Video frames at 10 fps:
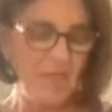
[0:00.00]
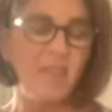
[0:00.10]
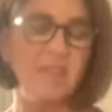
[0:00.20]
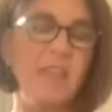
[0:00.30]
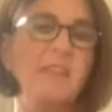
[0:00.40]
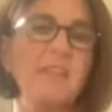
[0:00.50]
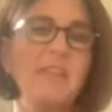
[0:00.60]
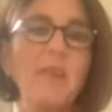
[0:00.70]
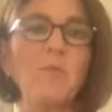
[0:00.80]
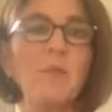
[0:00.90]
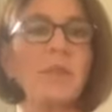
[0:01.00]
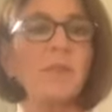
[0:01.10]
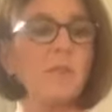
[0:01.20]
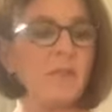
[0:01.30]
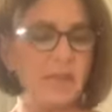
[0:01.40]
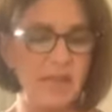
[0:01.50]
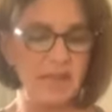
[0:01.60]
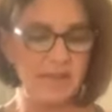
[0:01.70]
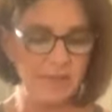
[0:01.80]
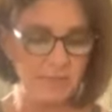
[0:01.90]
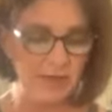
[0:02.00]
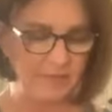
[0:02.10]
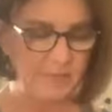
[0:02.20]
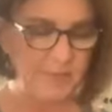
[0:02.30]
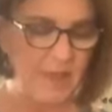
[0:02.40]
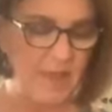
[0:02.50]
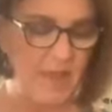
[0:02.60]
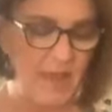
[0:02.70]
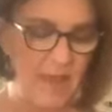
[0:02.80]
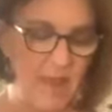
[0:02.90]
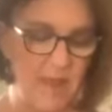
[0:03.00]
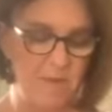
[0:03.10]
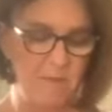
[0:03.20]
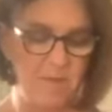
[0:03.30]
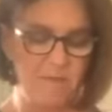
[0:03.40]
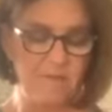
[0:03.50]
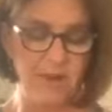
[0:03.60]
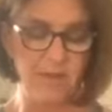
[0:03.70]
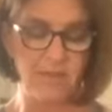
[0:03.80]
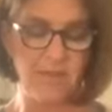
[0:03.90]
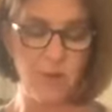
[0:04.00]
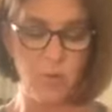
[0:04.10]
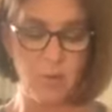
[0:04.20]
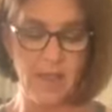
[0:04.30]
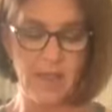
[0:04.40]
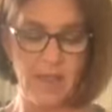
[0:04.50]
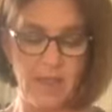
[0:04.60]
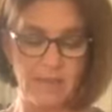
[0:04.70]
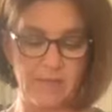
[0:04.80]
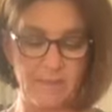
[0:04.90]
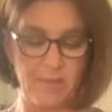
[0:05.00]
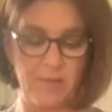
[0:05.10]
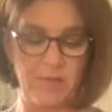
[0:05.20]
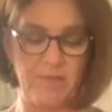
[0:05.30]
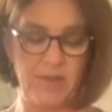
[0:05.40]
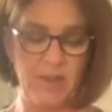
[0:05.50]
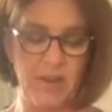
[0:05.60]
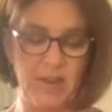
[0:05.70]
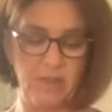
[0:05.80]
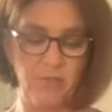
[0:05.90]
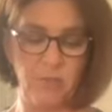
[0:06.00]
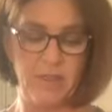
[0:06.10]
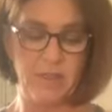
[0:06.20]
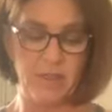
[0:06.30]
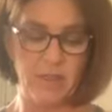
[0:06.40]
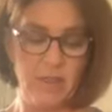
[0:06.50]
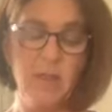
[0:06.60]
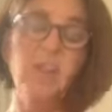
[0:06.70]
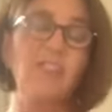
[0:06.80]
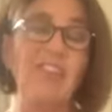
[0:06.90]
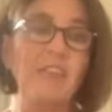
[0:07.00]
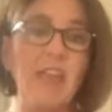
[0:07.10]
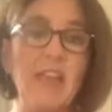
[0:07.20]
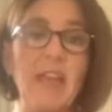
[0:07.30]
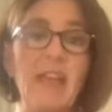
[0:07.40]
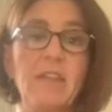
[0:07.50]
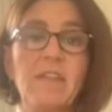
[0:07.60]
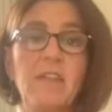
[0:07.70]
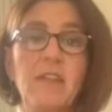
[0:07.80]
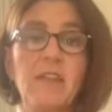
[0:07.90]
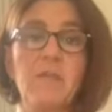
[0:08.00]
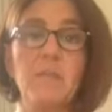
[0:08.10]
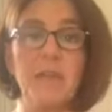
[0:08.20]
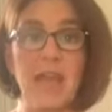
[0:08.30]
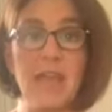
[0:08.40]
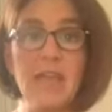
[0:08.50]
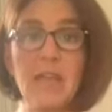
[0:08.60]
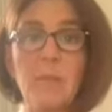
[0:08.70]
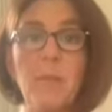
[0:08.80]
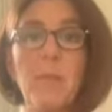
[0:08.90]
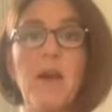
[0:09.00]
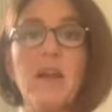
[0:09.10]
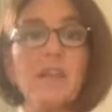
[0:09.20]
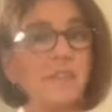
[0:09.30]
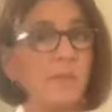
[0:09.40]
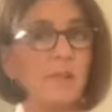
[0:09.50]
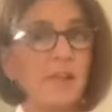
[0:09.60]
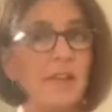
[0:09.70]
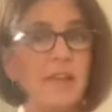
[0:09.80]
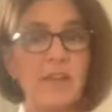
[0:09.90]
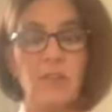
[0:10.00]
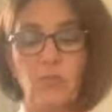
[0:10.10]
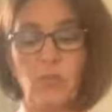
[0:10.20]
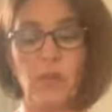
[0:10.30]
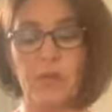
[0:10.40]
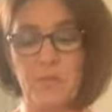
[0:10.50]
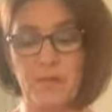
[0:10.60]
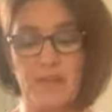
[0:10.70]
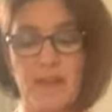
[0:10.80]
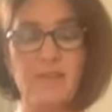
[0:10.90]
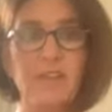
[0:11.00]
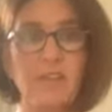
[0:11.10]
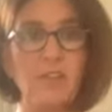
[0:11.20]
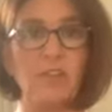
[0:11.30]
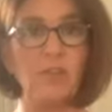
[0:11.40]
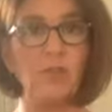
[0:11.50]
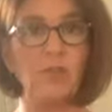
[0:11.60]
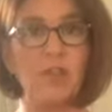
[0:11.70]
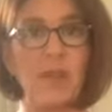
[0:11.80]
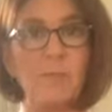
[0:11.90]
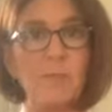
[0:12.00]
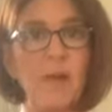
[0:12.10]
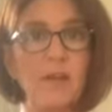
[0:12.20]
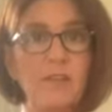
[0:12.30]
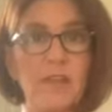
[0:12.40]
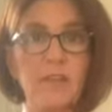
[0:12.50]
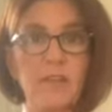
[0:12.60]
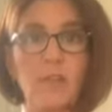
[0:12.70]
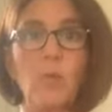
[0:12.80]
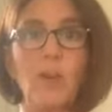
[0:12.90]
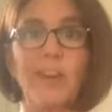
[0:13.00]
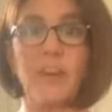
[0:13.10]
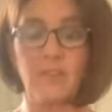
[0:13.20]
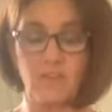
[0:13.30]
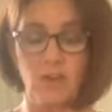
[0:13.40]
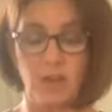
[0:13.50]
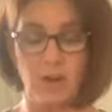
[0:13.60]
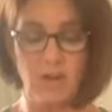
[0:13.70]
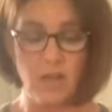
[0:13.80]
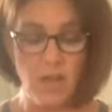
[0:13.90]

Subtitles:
This is a really easy recipe, fairly quick, except for at the very end when the cheesecake has to bake, but assembling it is really pretty easy. It's a two-step process, so we're gonna get started.